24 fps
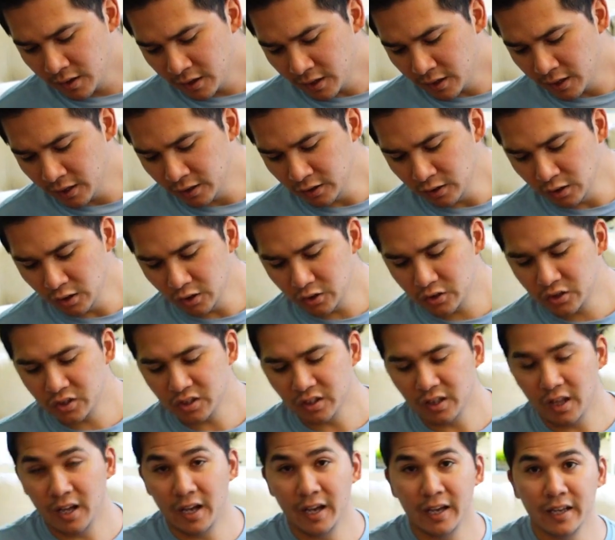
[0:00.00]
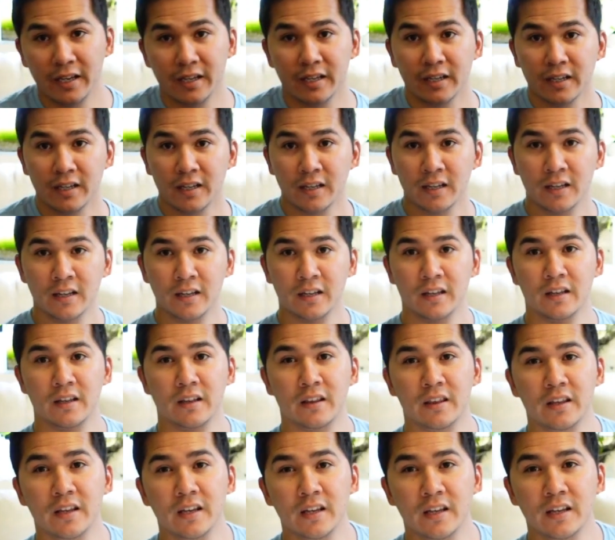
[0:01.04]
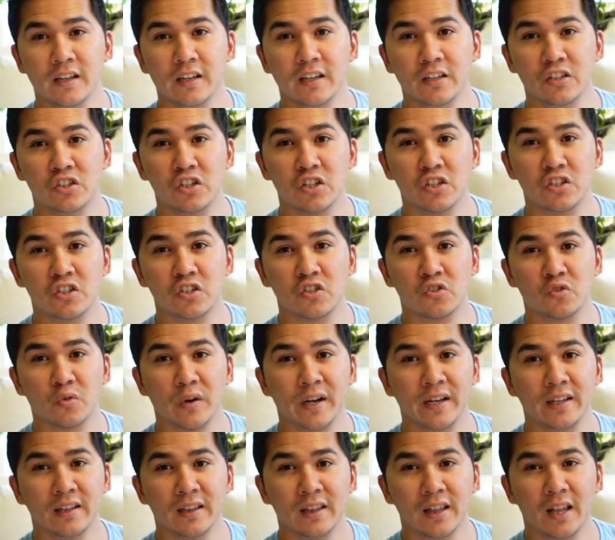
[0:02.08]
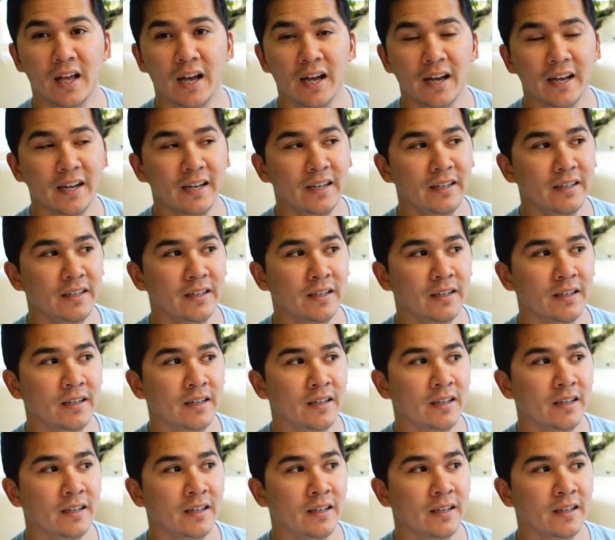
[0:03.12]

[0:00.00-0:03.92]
It looks like the just straight line